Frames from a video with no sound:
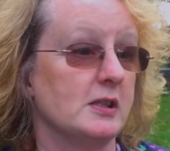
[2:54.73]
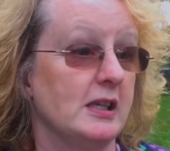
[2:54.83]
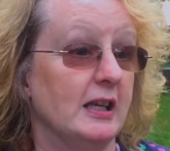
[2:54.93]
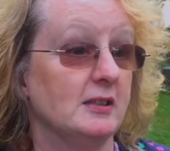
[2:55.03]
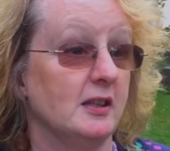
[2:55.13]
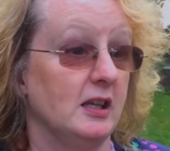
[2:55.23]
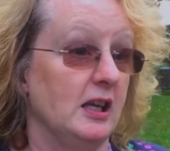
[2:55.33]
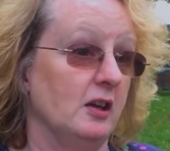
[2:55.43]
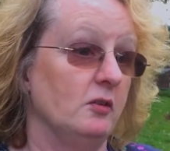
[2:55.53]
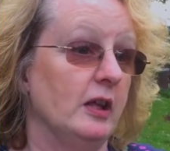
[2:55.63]
the end of the
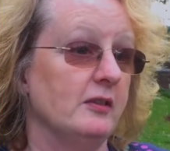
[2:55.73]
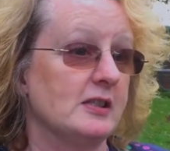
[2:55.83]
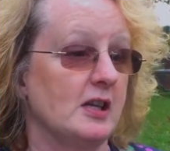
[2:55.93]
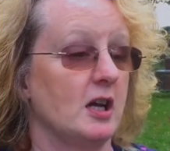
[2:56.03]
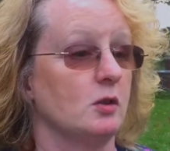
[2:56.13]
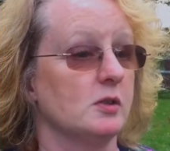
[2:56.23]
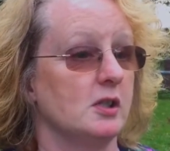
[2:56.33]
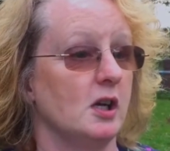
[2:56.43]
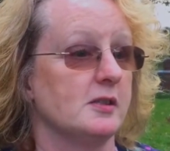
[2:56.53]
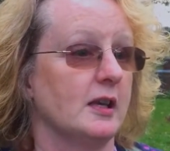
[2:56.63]
year, and then the cycle
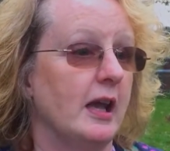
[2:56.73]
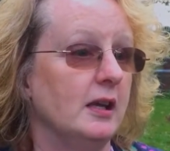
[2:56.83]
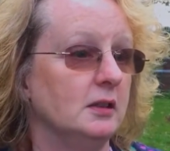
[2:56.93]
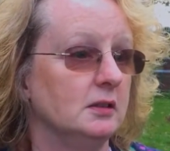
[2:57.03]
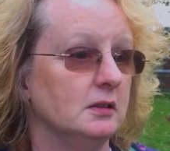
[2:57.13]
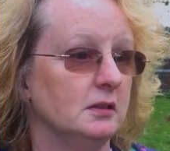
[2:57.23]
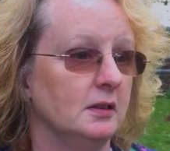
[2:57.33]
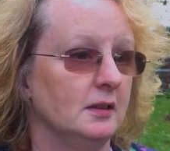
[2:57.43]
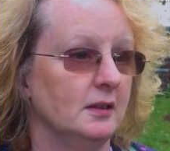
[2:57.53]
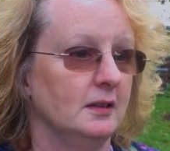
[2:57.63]
starts again
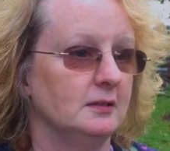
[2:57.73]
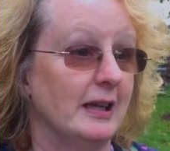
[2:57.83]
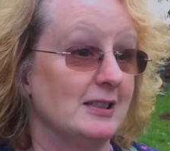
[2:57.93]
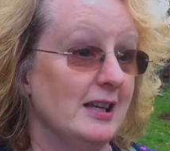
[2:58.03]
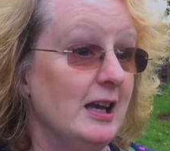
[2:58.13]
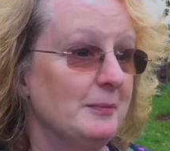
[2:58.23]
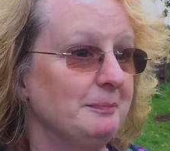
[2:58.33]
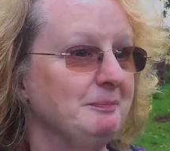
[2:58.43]
next year.